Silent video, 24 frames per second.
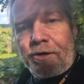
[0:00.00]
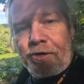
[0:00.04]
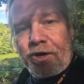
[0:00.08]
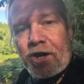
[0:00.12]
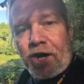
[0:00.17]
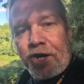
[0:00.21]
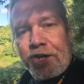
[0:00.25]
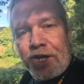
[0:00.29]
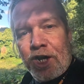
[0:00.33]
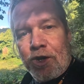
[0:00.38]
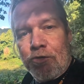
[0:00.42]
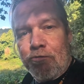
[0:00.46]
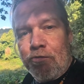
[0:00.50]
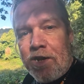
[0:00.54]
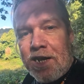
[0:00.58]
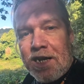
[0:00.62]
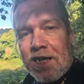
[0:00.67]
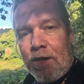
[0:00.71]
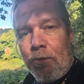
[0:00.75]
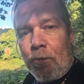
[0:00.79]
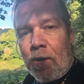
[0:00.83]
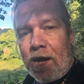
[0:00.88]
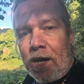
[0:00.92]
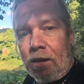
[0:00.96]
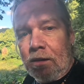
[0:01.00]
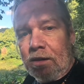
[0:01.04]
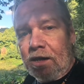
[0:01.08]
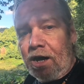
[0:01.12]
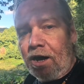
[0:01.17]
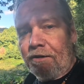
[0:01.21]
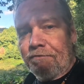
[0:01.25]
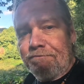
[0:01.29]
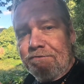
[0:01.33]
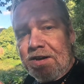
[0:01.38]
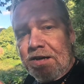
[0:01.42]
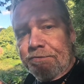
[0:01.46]
area I know really well.
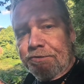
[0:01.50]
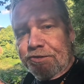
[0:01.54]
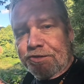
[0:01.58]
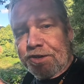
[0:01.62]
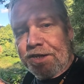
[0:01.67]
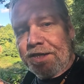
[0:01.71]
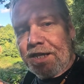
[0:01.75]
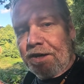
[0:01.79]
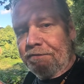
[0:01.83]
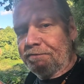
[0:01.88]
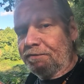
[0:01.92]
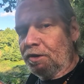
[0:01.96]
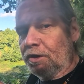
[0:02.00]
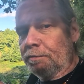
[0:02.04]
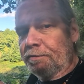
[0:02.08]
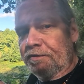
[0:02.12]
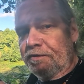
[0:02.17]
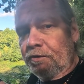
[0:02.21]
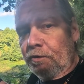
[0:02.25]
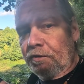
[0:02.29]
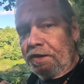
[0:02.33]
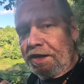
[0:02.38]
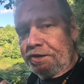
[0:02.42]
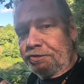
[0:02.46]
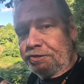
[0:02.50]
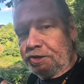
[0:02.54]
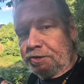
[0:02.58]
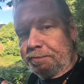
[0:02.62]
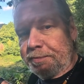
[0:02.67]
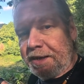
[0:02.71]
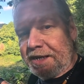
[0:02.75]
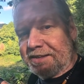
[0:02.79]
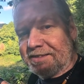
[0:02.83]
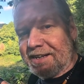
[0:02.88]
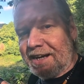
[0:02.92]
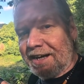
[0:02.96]
I've never seen that view before. That's
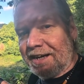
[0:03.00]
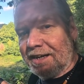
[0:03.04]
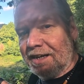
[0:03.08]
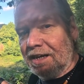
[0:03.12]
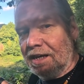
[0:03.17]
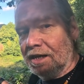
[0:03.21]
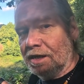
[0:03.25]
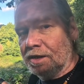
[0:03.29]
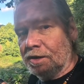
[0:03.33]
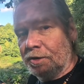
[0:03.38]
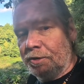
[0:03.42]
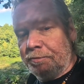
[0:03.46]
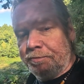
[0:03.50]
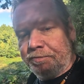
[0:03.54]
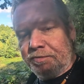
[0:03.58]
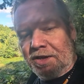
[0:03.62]
spectacular.